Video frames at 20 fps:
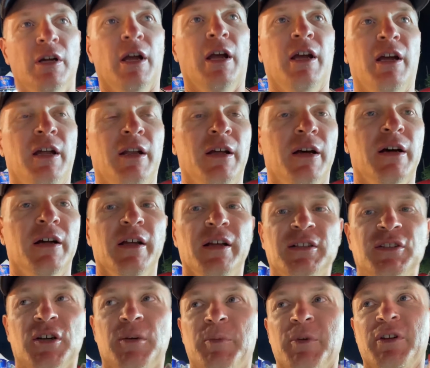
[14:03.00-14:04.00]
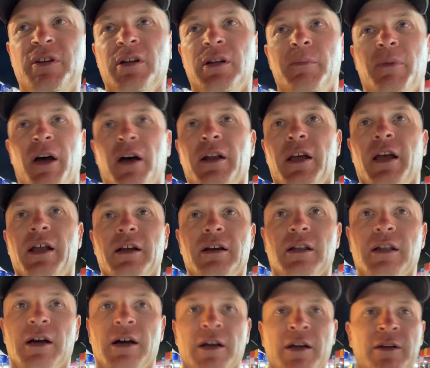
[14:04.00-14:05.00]
And uh, it's open till about eight
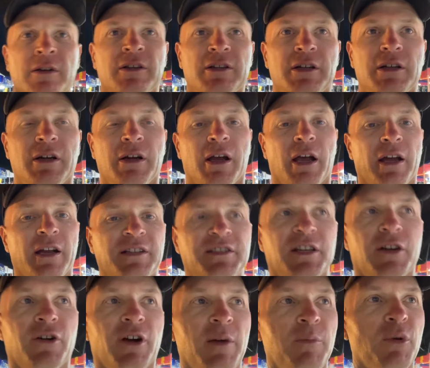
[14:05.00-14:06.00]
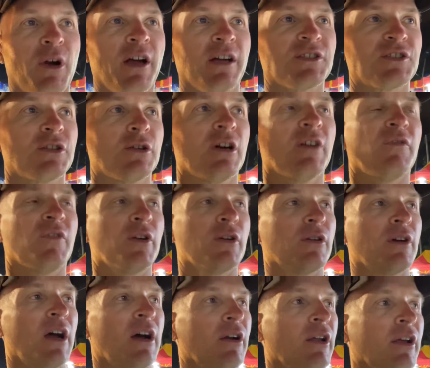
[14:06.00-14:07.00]
o'clock. And it's a great break. So if
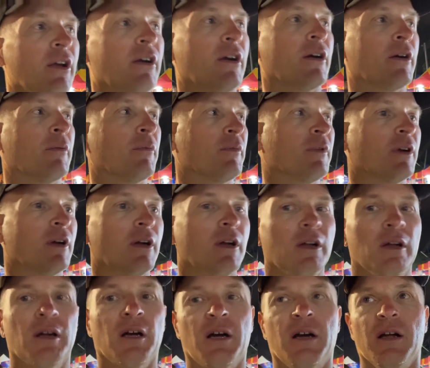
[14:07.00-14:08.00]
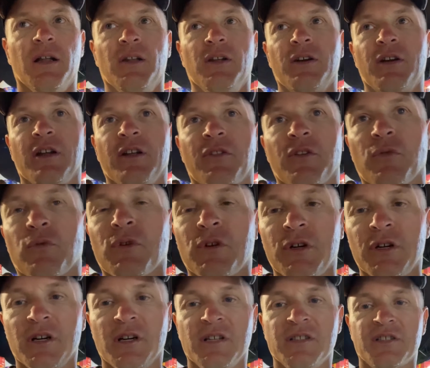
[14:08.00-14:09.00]
you're out here looking at the
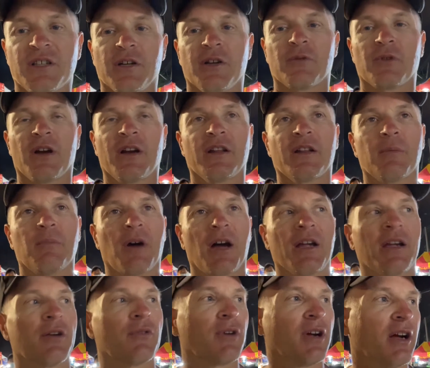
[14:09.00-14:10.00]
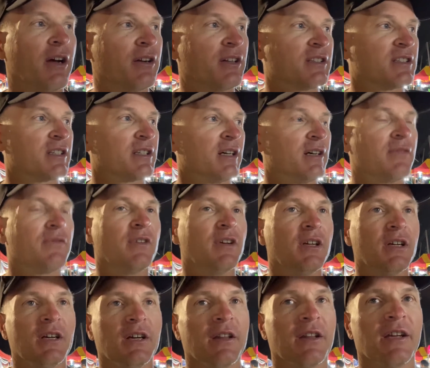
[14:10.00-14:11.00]
ruins and you're riding the bike around and stuff,
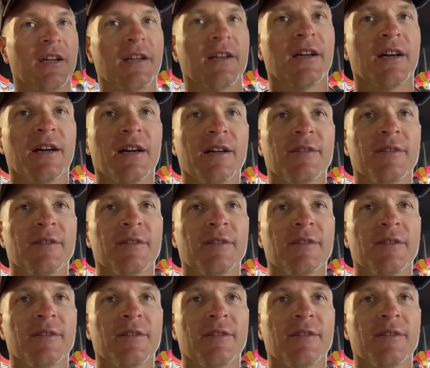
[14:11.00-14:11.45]
then